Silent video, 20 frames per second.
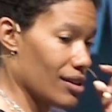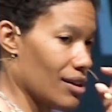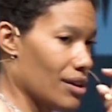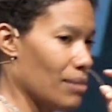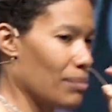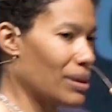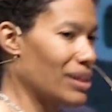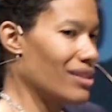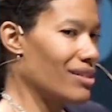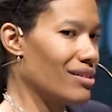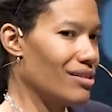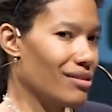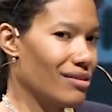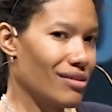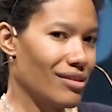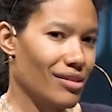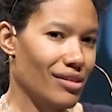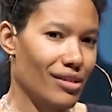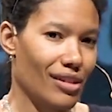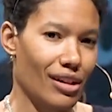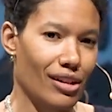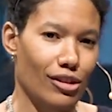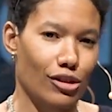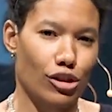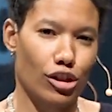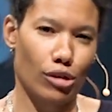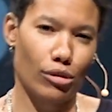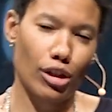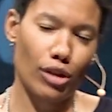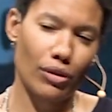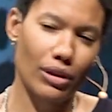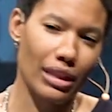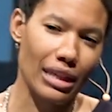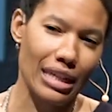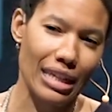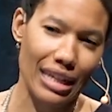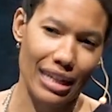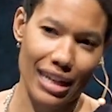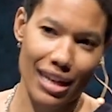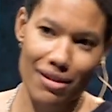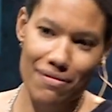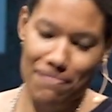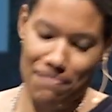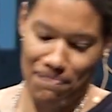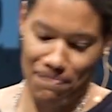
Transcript: But do you really need it?